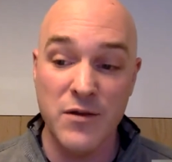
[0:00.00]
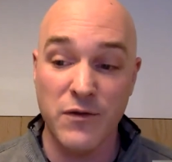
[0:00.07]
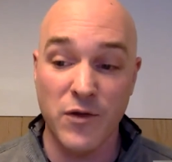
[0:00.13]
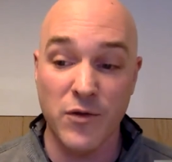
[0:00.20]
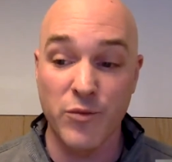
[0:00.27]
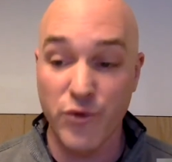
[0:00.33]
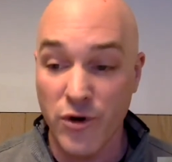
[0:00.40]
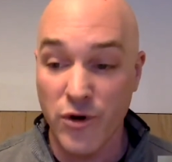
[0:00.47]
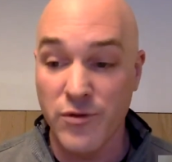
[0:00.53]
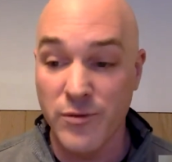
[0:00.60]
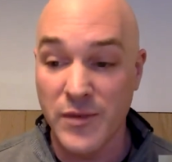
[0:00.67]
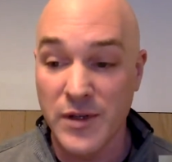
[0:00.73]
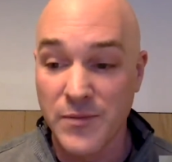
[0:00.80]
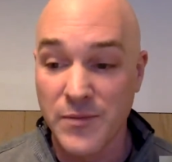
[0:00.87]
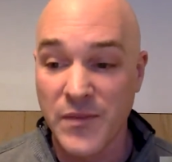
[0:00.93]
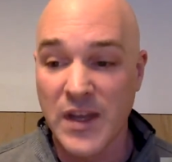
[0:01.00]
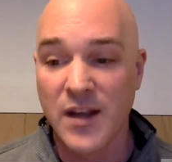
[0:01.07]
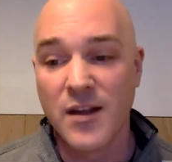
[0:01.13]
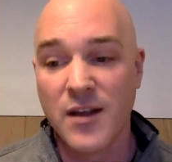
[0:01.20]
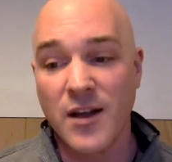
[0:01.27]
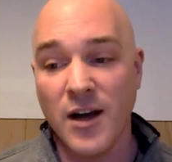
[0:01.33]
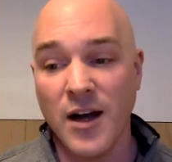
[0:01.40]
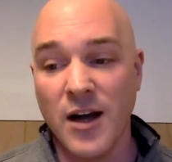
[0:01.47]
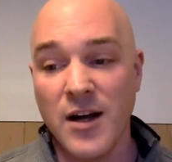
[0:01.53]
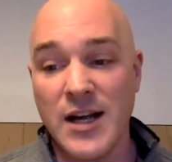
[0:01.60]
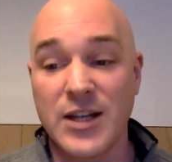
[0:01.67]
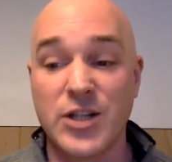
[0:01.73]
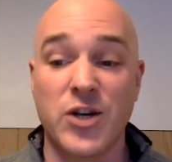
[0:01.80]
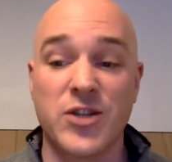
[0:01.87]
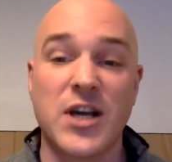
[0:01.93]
for broom. It turns